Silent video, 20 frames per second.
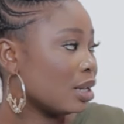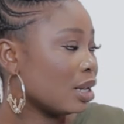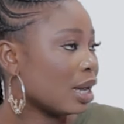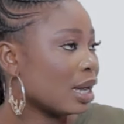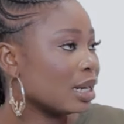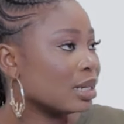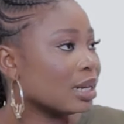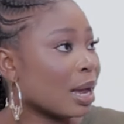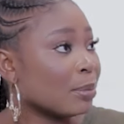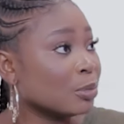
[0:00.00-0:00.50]

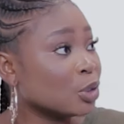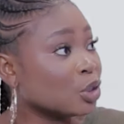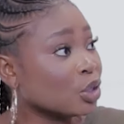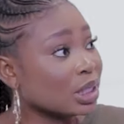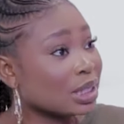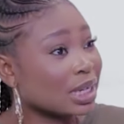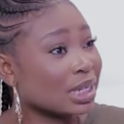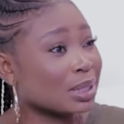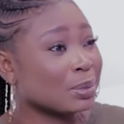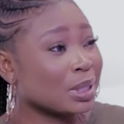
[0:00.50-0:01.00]
And I'm sure
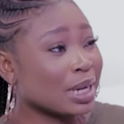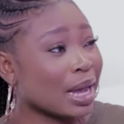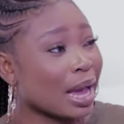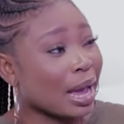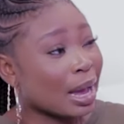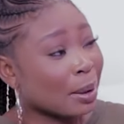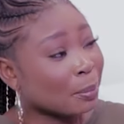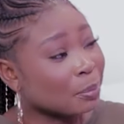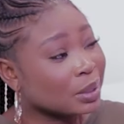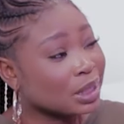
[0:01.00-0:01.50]
it has been
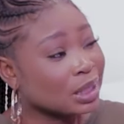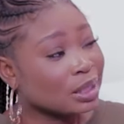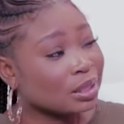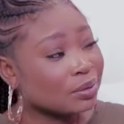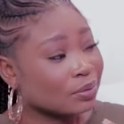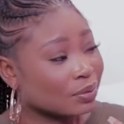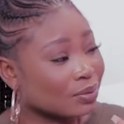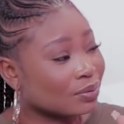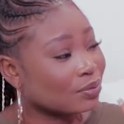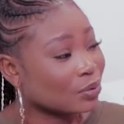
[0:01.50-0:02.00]
happening
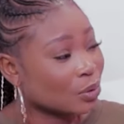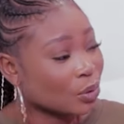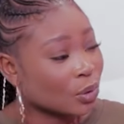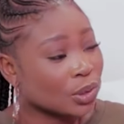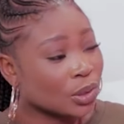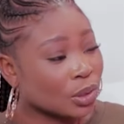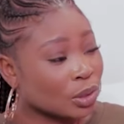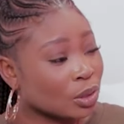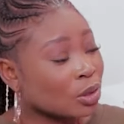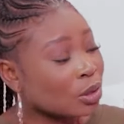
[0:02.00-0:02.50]
for
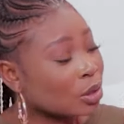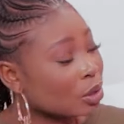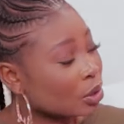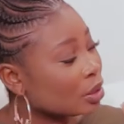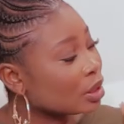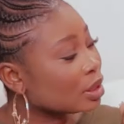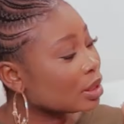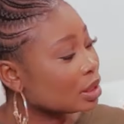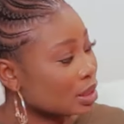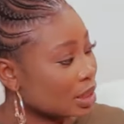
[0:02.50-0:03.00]
a
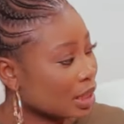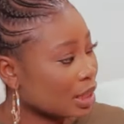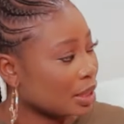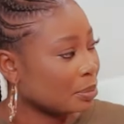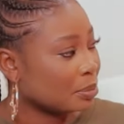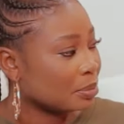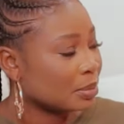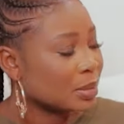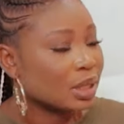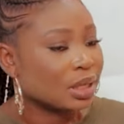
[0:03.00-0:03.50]
long
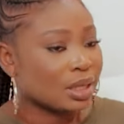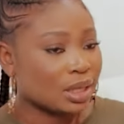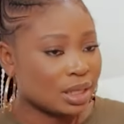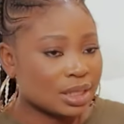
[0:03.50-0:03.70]
time. Mm-hmm.